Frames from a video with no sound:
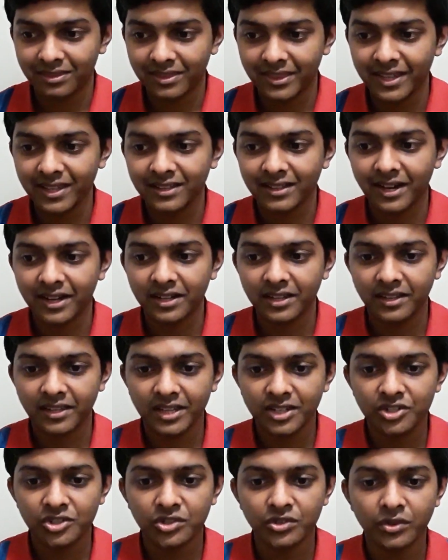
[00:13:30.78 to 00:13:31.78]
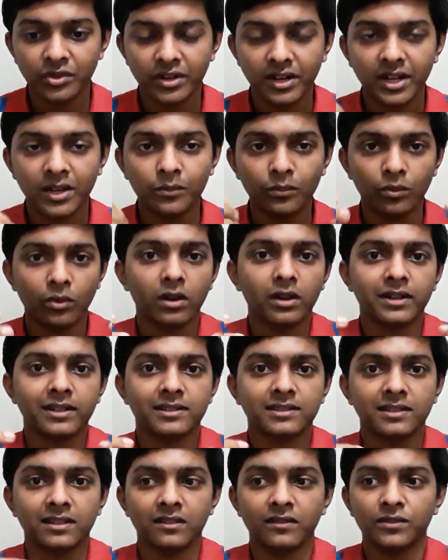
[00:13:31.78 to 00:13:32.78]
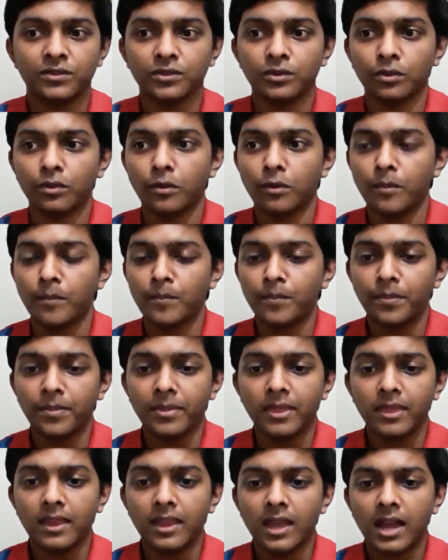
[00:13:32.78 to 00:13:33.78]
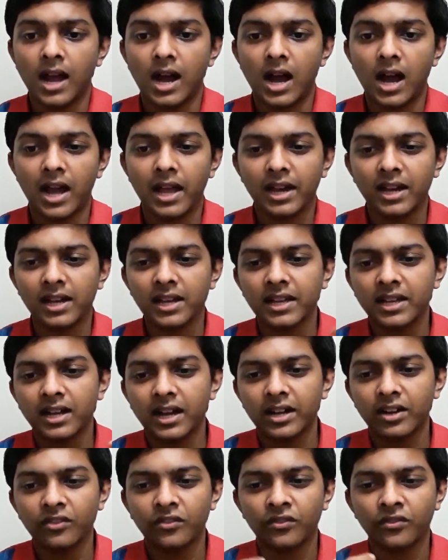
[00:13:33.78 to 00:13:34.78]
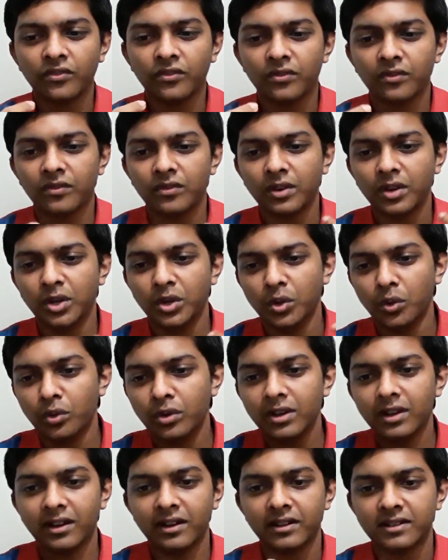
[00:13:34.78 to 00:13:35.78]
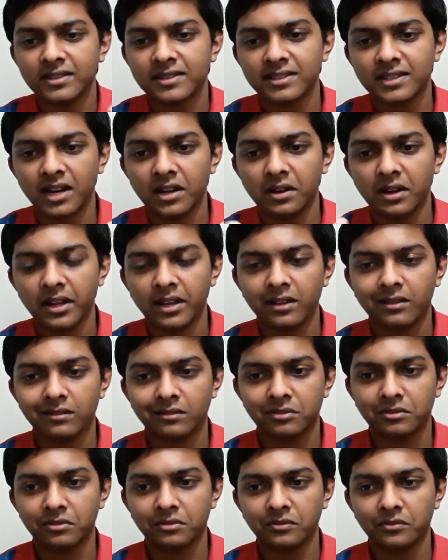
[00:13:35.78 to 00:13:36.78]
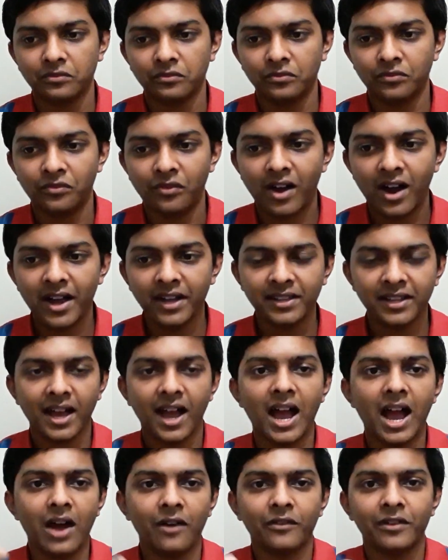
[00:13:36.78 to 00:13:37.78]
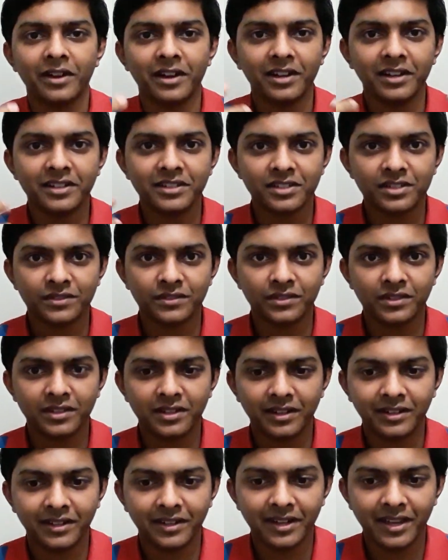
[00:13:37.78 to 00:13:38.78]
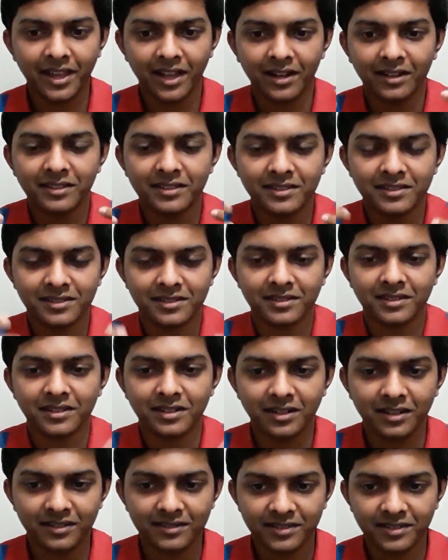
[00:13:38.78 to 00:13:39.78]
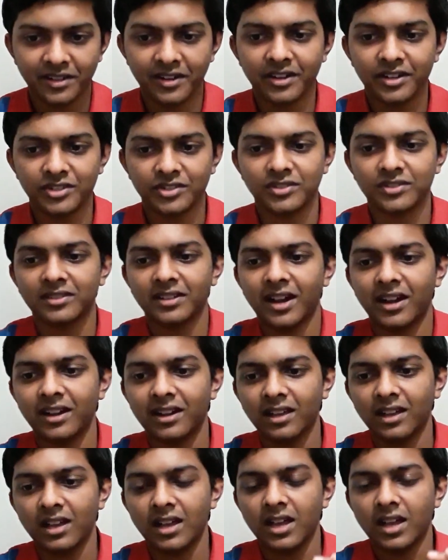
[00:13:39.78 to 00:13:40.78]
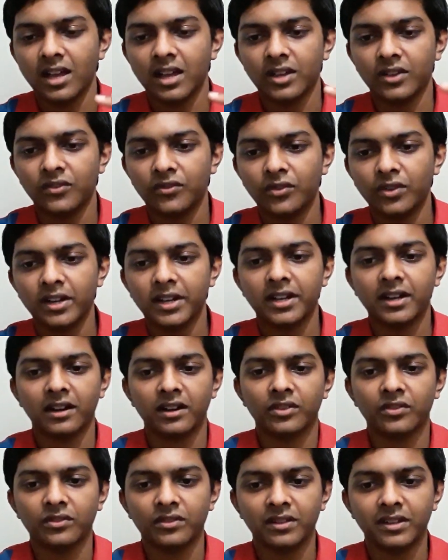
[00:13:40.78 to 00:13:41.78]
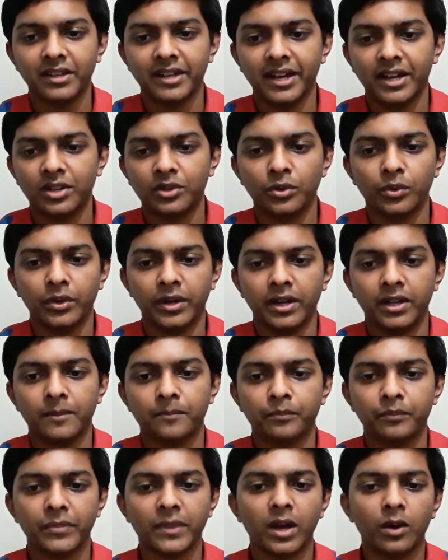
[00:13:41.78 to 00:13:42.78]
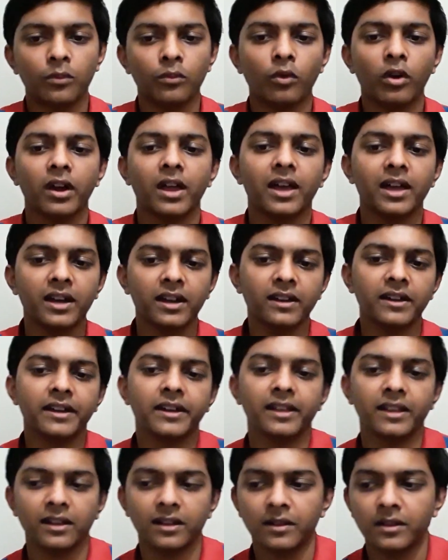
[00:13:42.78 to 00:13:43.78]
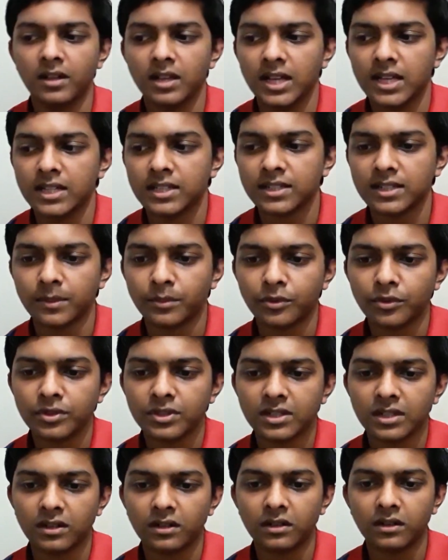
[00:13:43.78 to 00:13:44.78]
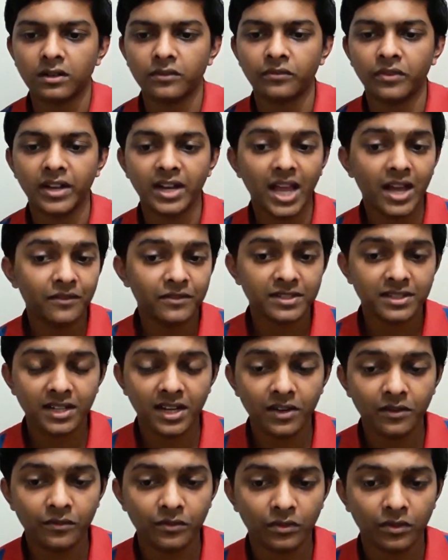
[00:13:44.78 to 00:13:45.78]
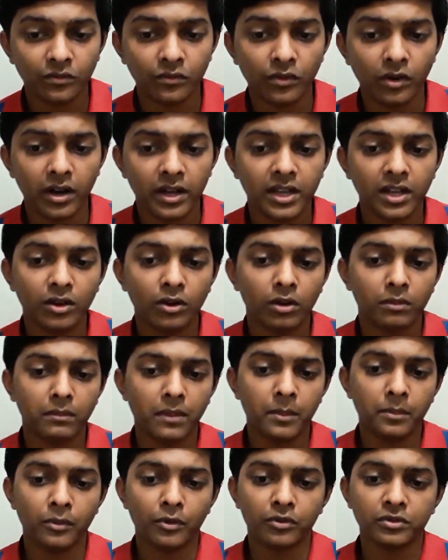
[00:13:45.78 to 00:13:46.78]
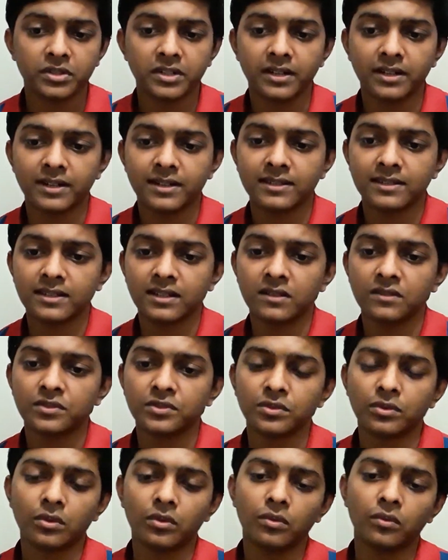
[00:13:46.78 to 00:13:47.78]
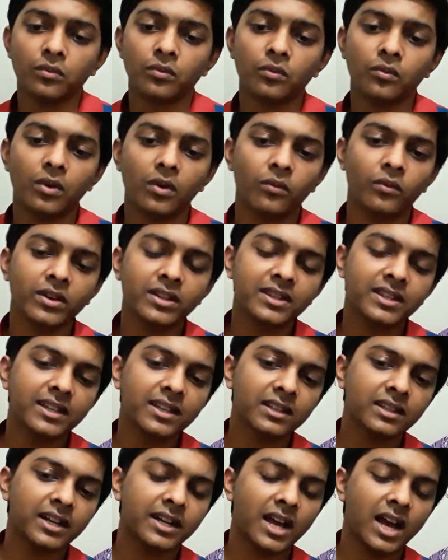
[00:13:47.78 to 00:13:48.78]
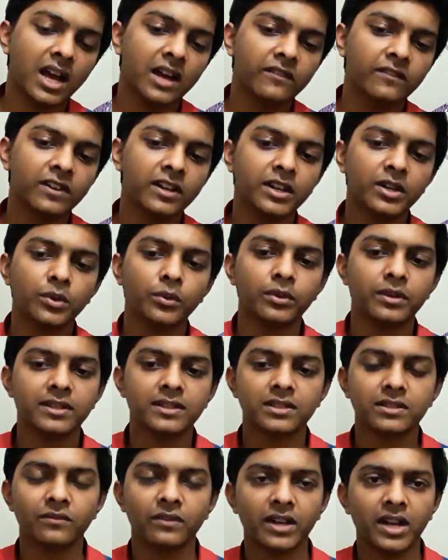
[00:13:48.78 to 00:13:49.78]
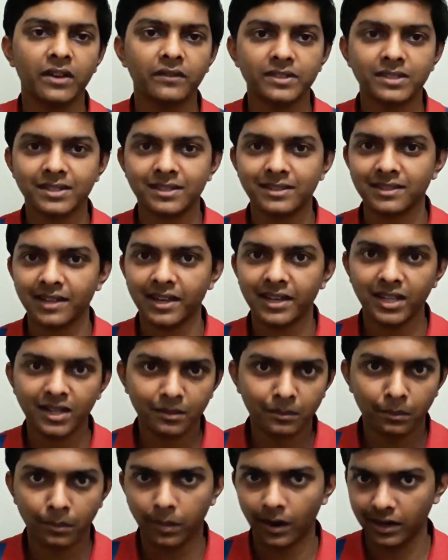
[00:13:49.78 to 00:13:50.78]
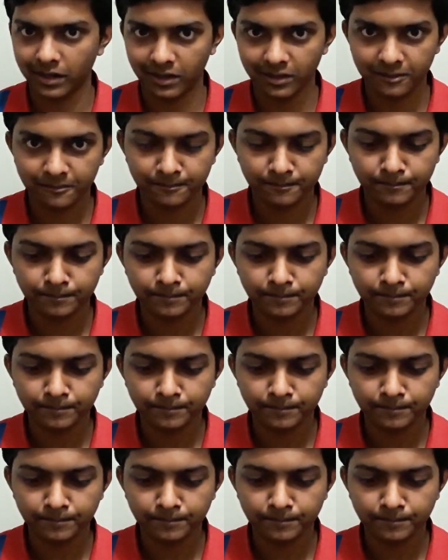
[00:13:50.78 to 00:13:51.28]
thing that they should really work itself so i really kind of don't understand like why they haven't really just take this consideration that if you really can't get through it now what i really take suppose uh, when i was really working on my project itself so one thing that i have really noticed when i was designing a button